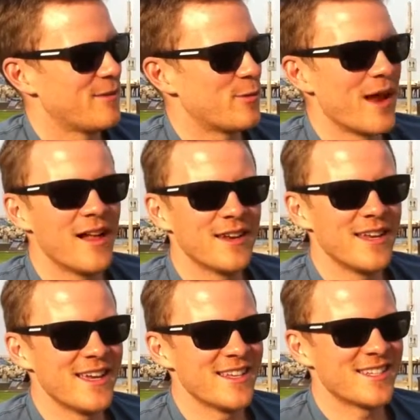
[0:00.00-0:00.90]
The
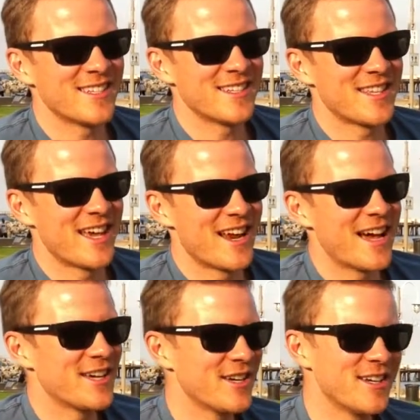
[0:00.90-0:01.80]
reality is that
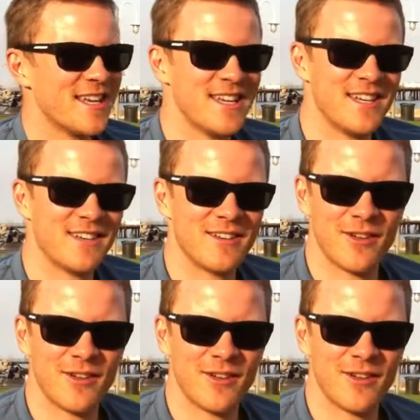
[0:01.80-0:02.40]
I could eat,